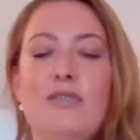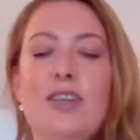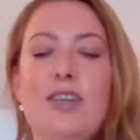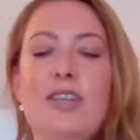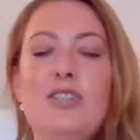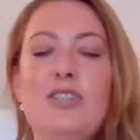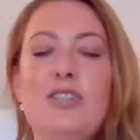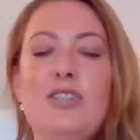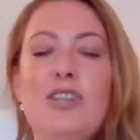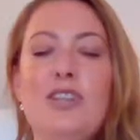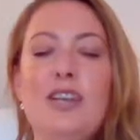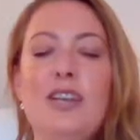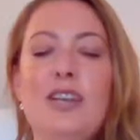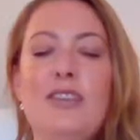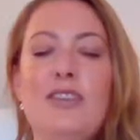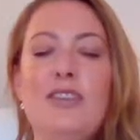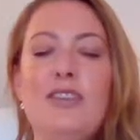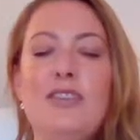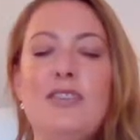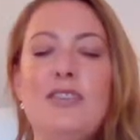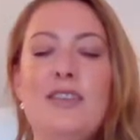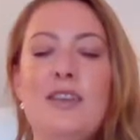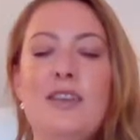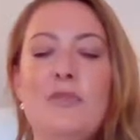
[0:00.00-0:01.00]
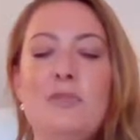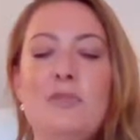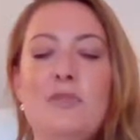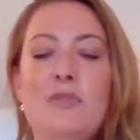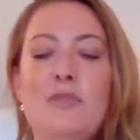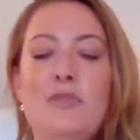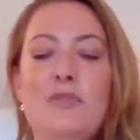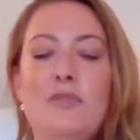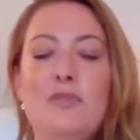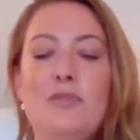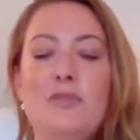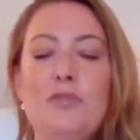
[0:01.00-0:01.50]
reaching the
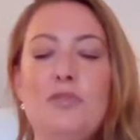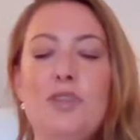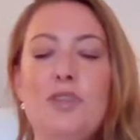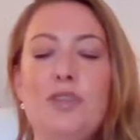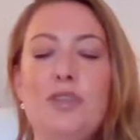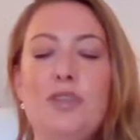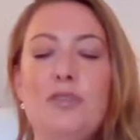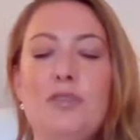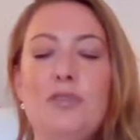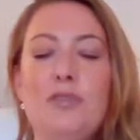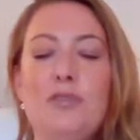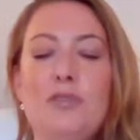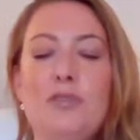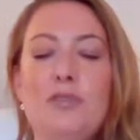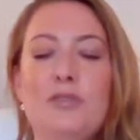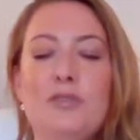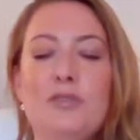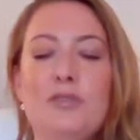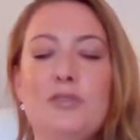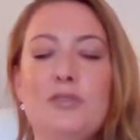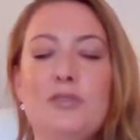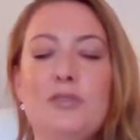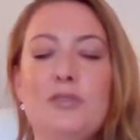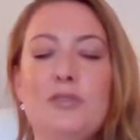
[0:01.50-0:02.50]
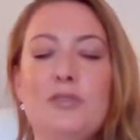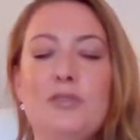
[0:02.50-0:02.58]
tips of your toes.